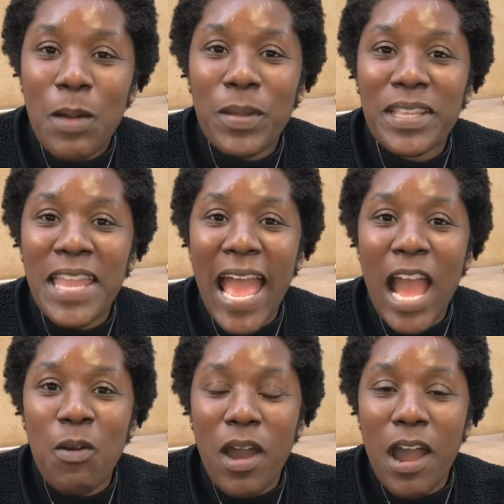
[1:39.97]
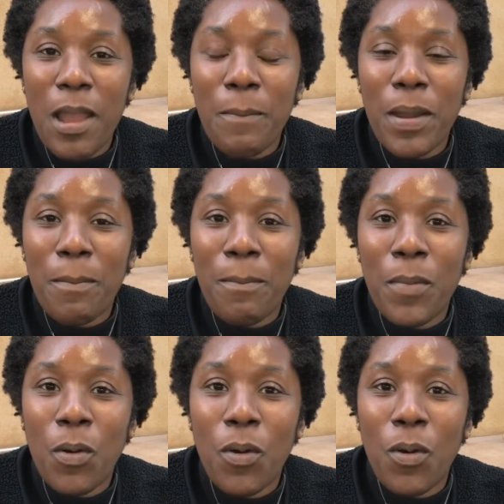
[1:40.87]
but now I'm
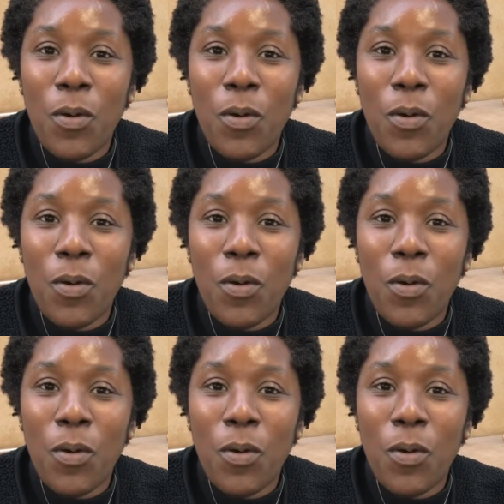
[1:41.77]
more